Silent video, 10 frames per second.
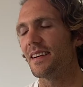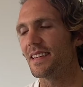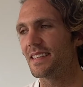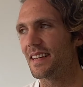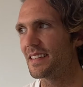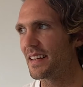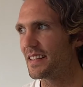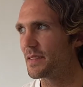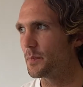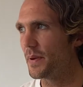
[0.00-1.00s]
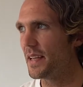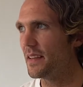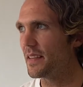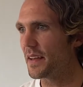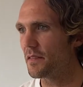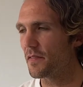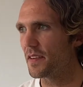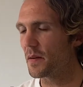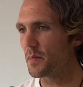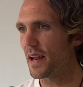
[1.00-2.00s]
it's being the
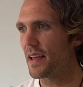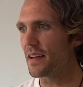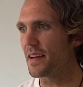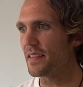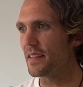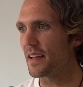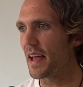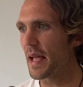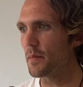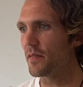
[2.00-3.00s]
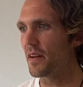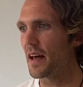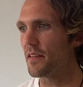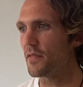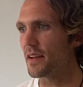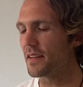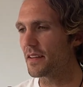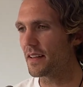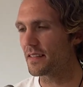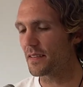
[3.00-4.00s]
infinite player in the game of life. And
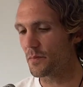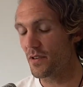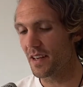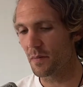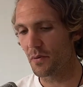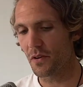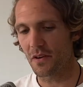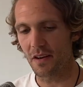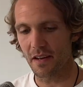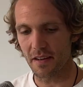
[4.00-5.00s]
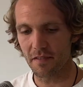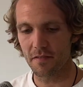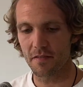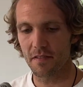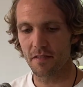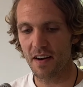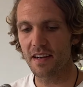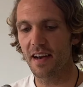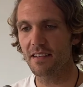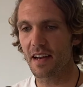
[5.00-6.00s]
there's a brilliant book,
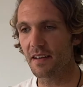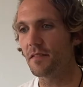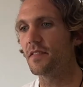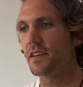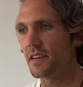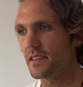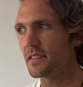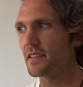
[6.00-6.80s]
Finite and Infinite